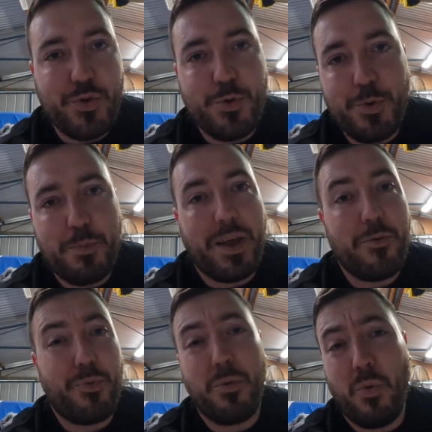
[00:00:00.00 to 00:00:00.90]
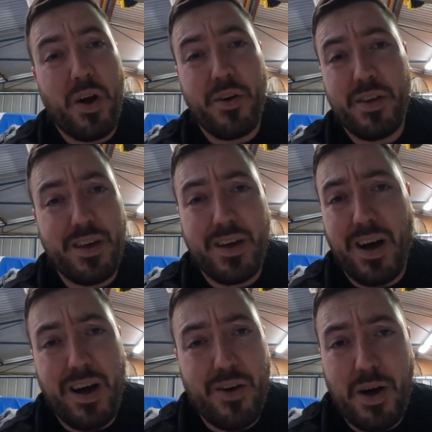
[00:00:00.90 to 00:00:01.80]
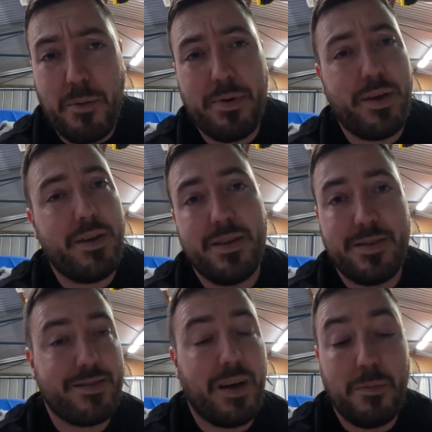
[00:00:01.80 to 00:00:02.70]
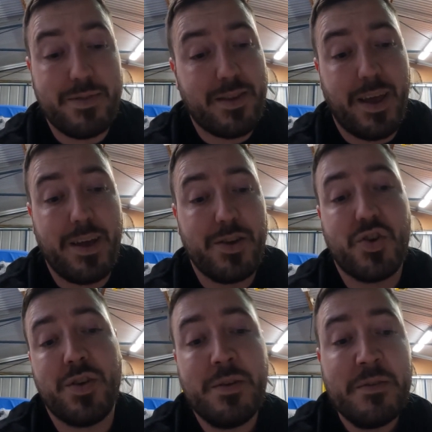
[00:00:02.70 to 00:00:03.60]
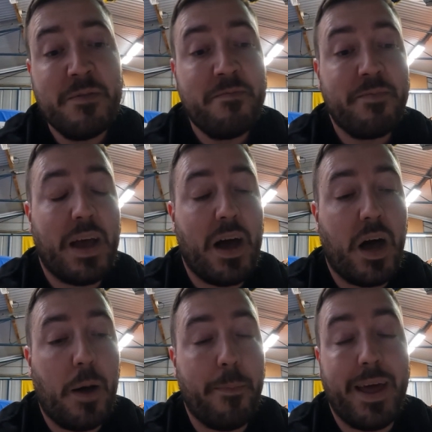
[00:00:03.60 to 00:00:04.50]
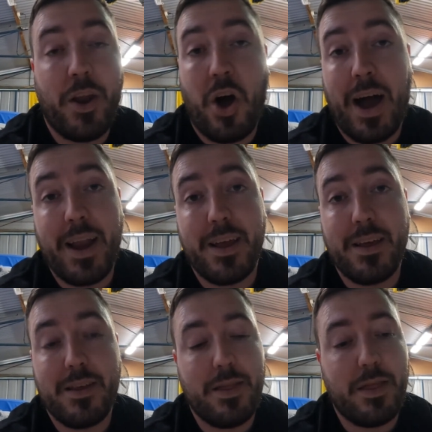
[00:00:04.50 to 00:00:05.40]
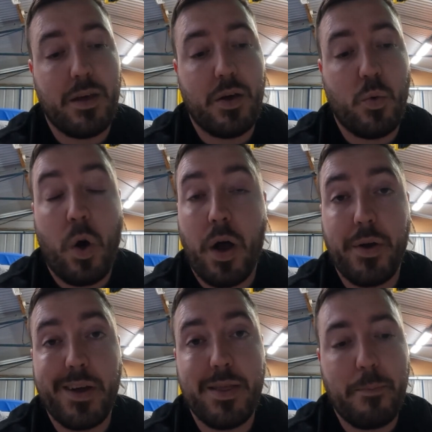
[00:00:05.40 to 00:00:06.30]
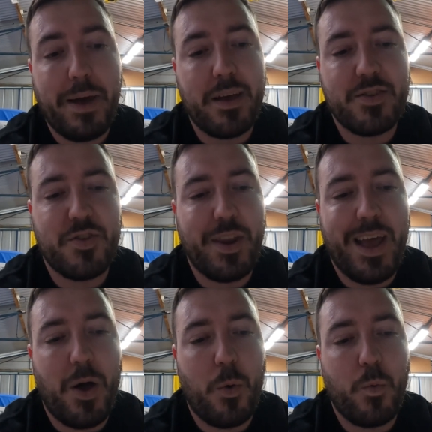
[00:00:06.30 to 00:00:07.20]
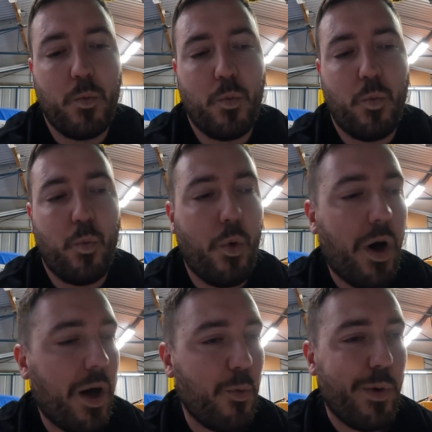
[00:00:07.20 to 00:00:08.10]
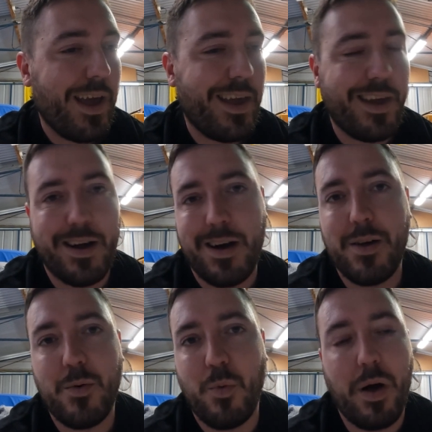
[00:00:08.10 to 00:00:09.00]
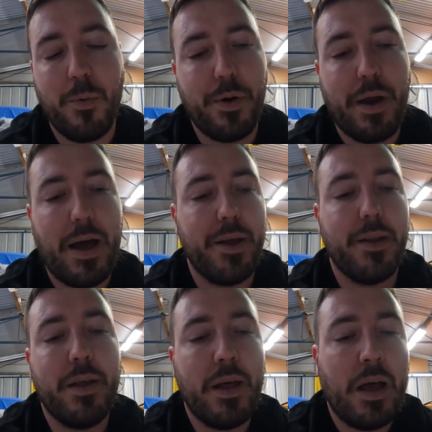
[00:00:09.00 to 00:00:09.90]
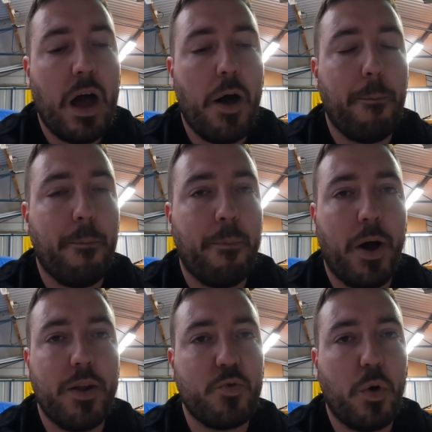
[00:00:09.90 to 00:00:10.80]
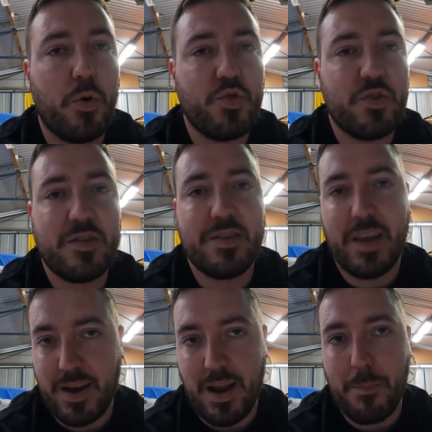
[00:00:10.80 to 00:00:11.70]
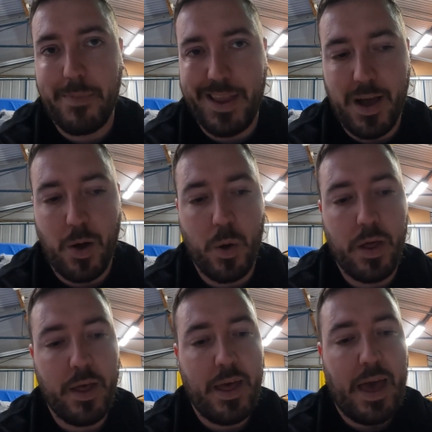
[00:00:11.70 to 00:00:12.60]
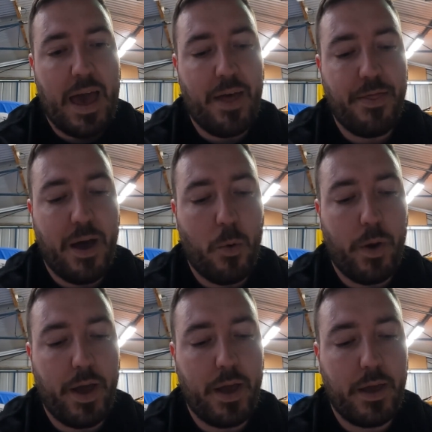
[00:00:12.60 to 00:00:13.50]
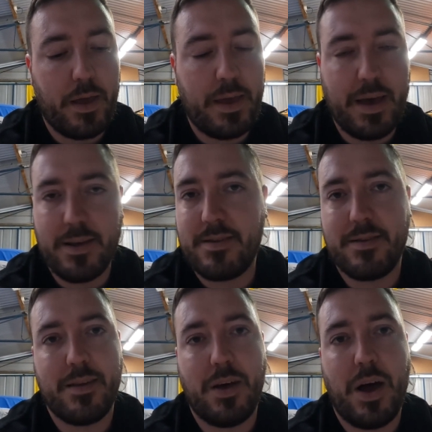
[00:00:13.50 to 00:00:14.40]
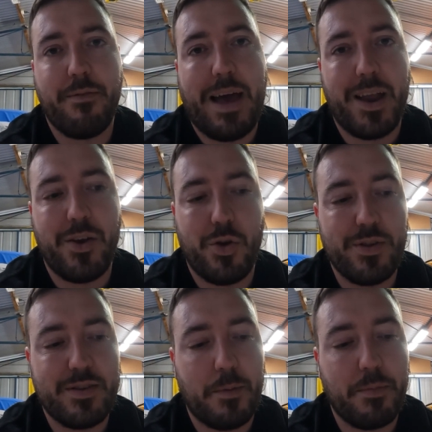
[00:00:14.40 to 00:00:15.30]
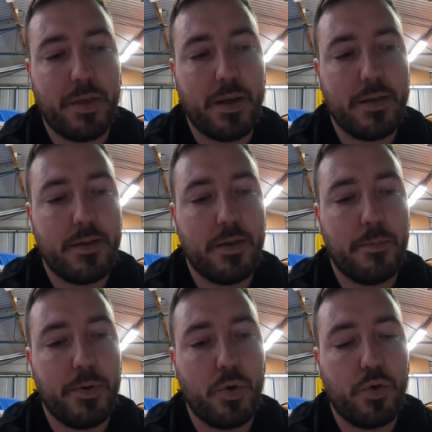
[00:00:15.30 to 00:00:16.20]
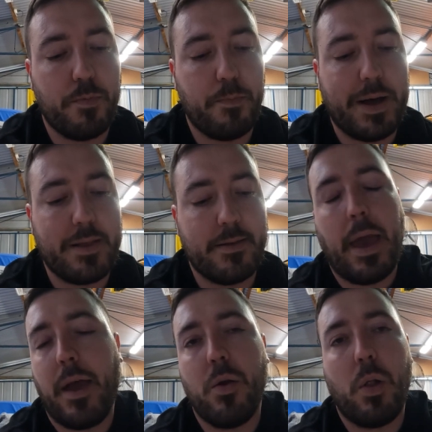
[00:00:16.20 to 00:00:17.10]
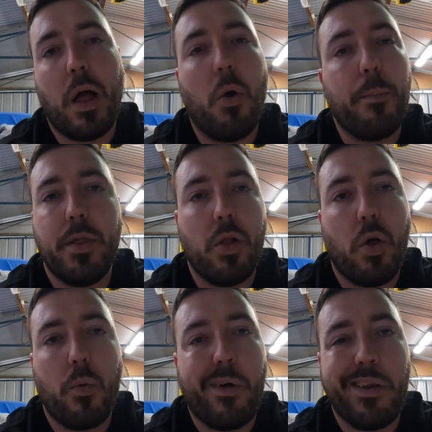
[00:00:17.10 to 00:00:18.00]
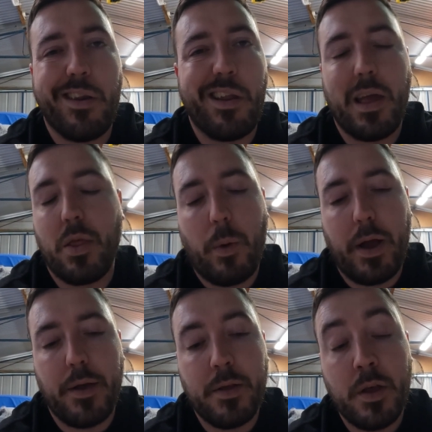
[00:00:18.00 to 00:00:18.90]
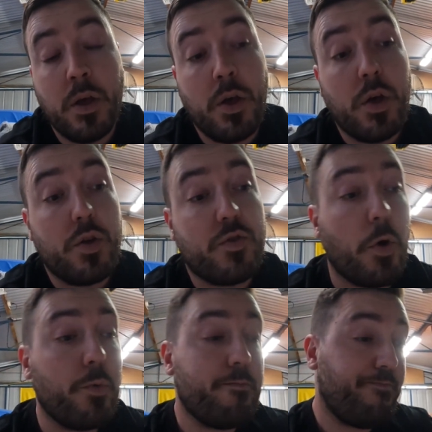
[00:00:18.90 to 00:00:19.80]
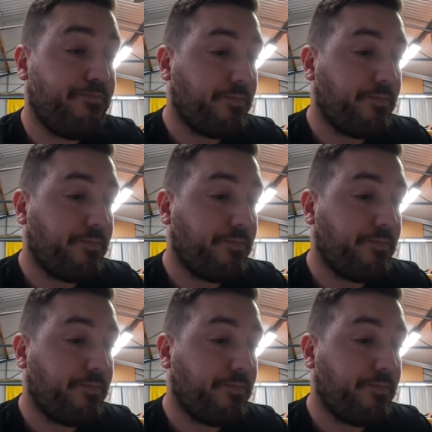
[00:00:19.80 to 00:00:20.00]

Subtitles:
to be rewiring the car up some stage, and hiding the wiring in the base. So now, while we're here, while we're at it, might as well just set it up now, and that way, yes, I've added on something to the build, but yeah, it'll help in the long run either way. So